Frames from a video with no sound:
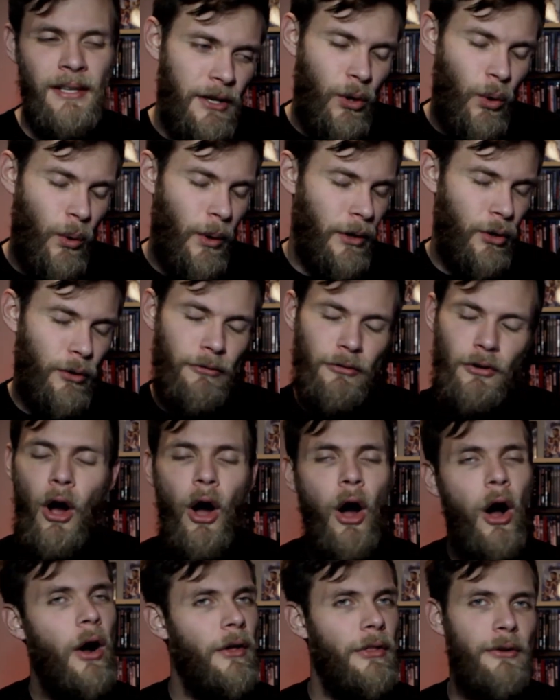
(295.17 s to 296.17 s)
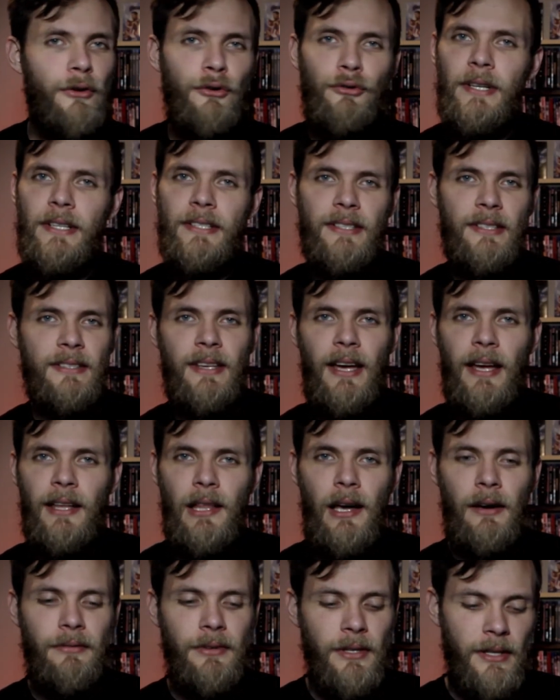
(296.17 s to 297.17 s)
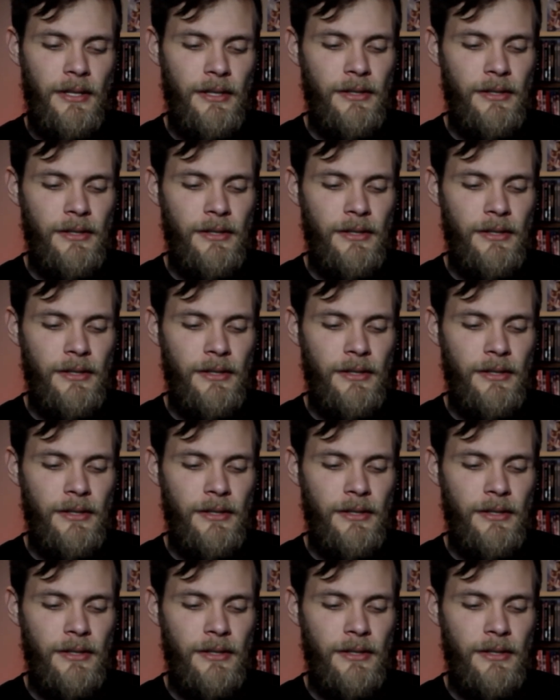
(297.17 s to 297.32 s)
going over all the reasons I love it.